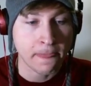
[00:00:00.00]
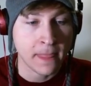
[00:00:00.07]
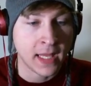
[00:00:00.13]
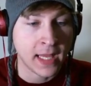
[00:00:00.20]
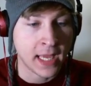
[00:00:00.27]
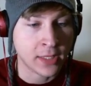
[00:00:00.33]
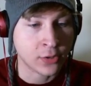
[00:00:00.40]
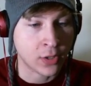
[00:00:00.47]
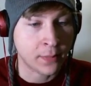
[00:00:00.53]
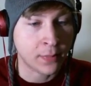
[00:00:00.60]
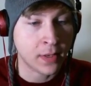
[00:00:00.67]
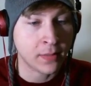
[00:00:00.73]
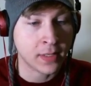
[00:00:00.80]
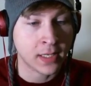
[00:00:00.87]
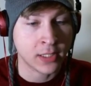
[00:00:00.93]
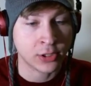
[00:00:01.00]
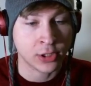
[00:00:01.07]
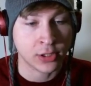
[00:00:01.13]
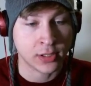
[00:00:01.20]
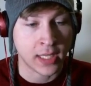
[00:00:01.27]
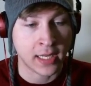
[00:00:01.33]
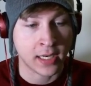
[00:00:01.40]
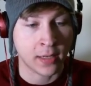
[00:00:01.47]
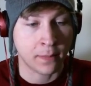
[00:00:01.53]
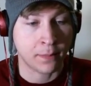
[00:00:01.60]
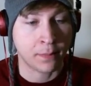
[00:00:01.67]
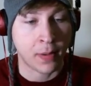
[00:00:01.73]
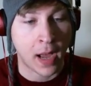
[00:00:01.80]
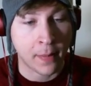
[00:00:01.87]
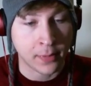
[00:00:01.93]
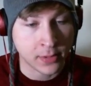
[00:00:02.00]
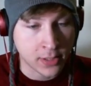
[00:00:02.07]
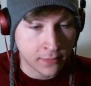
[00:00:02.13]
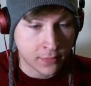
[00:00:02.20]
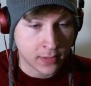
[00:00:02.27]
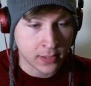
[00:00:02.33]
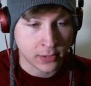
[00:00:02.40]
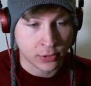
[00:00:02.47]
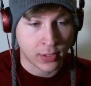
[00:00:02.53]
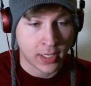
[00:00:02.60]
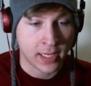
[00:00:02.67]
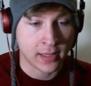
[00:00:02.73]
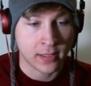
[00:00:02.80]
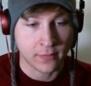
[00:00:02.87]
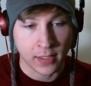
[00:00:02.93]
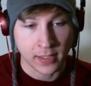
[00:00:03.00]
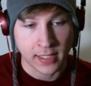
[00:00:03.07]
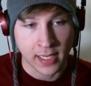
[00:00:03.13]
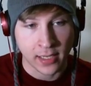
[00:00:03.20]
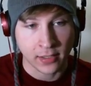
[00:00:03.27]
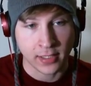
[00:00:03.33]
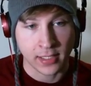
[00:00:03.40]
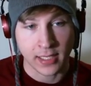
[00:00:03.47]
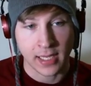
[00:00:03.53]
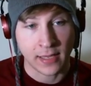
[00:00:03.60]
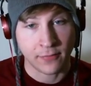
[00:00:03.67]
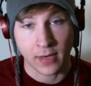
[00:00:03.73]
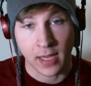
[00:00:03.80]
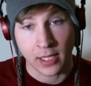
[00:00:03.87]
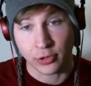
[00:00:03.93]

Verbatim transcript: Yeah, so I'm probably going to just end up popping stuff into strength and vitality, if not